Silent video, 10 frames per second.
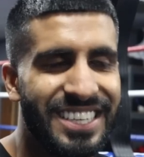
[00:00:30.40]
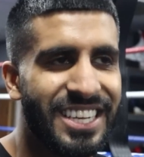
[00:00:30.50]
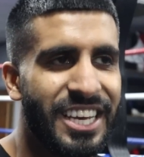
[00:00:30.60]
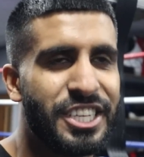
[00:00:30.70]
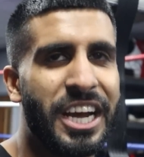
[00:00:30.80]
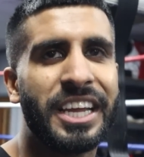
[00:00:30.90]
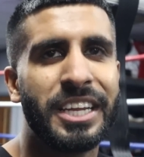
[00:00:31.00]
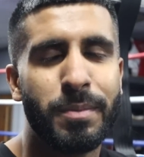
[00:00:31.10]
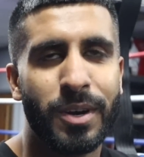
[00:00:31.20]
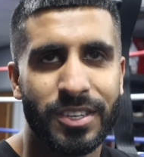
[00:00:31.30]
He's a jack in
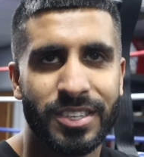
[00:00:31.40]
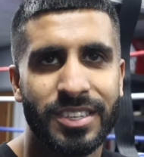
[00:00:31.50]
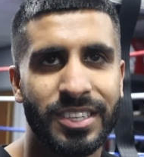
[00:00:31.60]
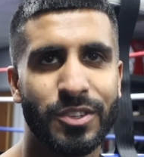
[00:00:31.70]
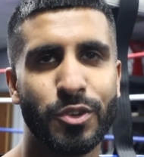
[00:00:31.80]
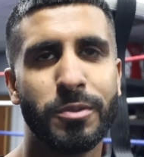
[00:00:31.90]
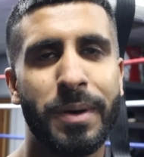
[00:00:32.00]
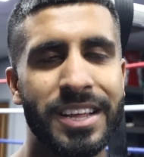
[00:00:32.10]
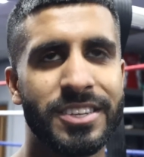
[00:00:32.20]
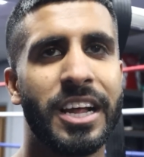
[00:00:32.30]
the box, he's 100
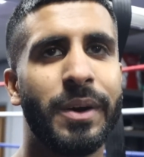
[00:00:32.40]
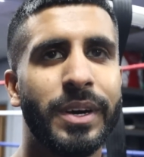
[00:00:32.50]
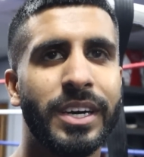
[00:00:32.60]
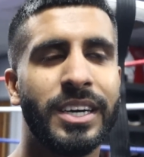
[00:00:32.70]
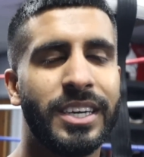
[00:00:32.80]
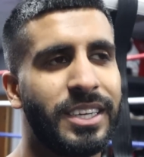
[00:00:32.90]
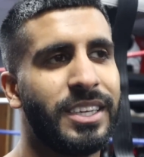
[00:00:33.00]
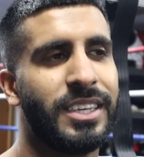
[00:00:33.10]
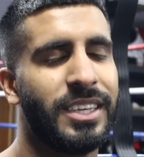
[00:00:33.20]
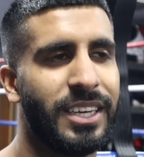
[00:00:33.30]
miles an hour,
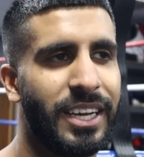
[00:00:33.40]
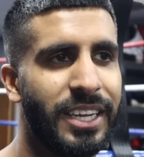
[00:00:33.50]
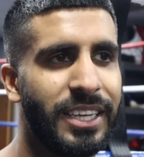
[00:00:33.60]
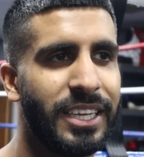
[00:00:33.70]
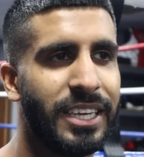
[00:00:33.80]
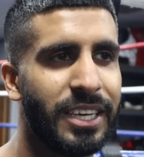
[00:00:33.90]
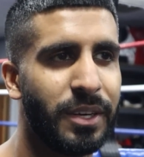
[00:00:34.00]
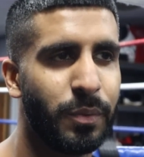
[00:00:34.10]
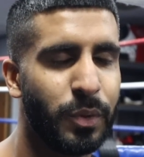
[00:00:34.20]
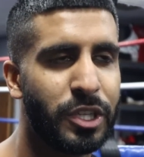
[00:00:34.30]
and
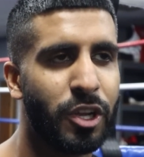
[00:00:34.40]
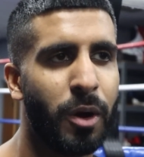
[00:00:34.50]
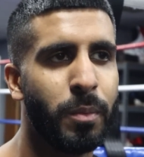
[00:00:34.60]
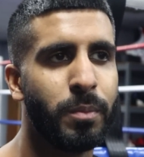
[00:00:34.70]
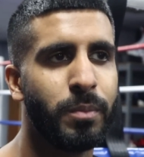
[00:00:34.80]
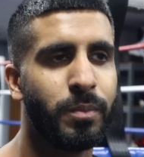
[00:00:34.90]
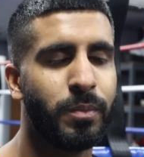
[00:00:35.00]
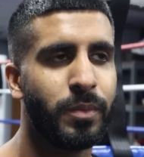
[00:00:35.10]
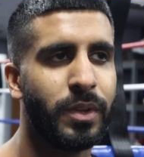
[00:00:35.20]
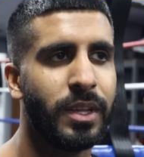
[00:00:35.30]
with Tom,
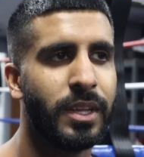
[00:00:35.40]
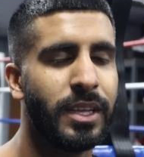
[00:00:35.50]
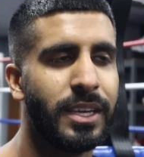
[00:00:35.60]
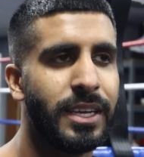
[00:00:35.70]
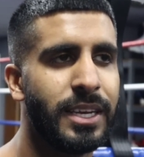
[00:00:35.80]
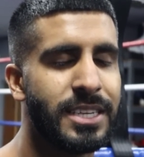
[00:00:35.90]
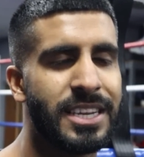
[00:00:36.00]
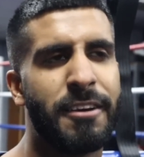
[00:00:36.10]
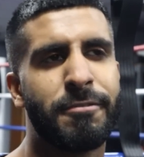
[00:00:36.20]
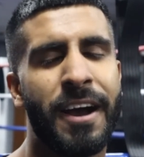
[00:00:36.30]
it's
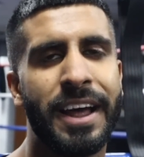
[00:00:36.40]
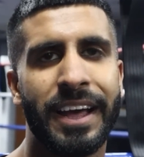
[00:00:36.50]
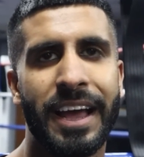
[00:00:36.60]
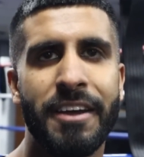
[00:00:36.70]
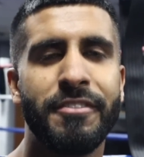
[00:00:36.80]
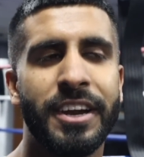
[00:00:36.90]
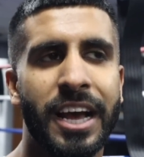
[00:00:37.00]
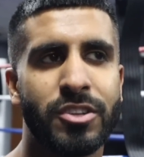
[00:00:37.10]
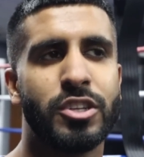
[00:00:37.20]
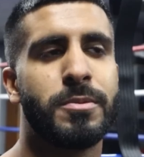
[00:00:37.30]
like fight night every
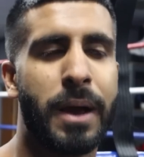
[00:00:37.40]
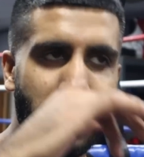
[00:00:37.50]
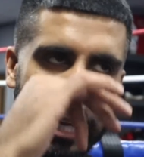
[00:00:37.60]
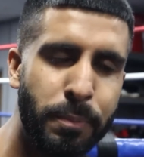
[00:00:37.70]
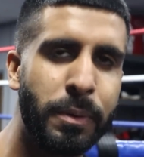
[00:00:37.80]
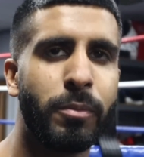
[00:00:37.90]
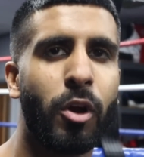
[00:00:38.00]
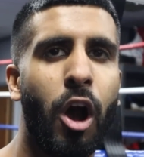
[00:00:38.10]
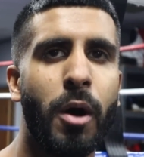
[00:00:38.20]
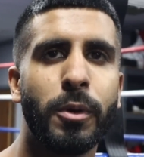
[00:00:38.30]
night, so it's about keeping him
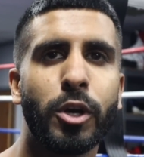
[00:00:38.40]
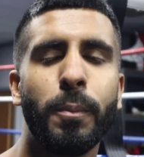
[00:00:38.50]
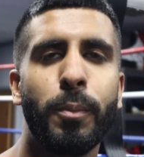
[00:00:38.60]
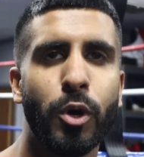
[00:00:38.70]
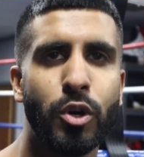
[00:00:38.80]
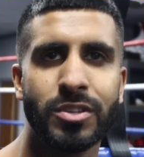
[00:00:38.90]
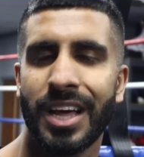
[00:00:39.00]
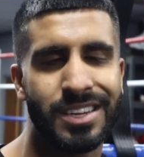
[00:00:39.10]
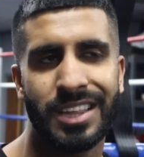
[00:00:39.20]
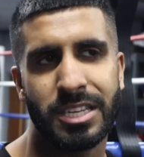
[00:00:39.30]
calm and composed.
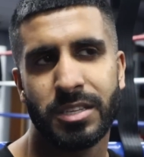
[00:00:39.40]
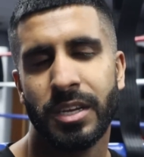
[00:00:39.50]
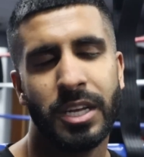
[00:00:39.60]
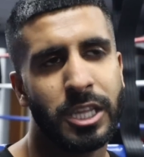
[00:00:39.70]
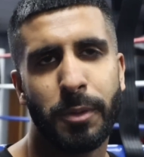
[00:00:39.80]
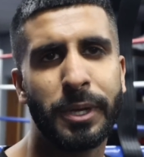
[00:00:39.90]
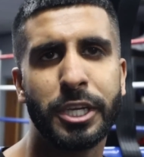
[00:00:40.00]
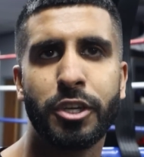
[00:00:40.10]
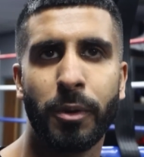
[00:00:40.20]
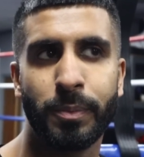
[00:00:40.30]
That's the
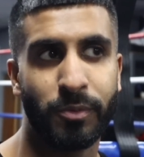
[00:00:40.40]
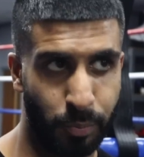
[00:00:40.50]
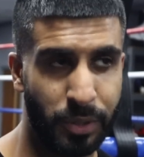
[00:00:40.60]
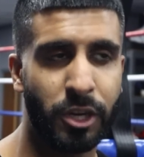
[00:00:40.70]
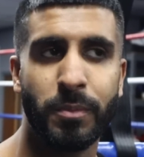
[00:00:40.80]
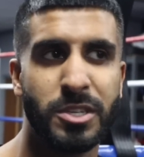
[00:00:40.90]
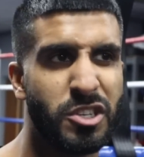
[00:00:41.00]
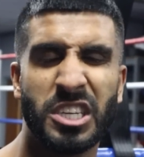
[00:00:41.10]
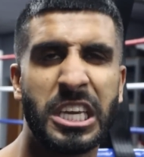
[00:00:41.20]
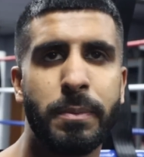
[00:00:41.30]
biggest job with Tom, is
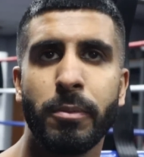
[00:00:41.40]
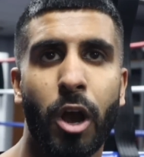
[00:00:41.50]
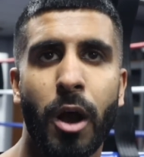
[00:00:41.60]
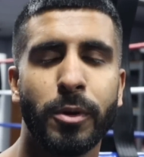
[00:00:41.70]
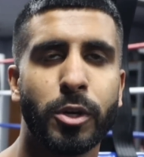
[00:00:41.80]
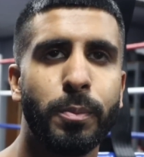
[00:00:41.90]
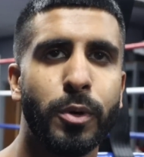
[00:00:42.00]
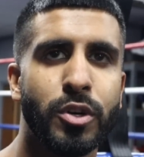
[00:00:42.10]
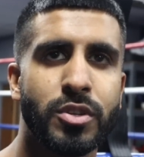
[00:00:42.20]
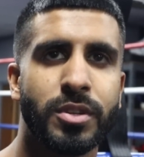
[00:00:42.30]
just to keep him calm and composed.